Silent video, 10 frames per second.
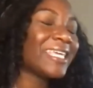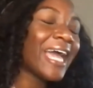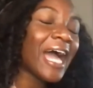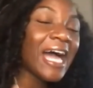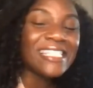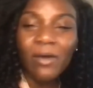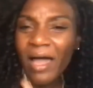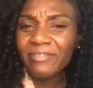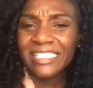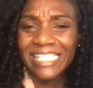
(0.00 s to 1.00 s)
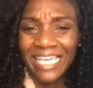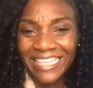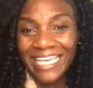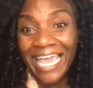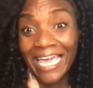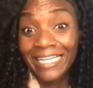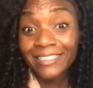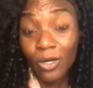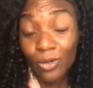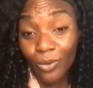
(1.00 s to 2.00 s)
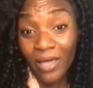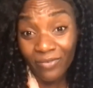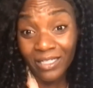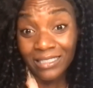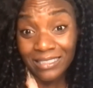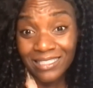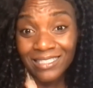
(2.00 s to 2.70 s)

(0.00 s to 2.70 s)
Yeah. So I've seen the anecdotal evidence.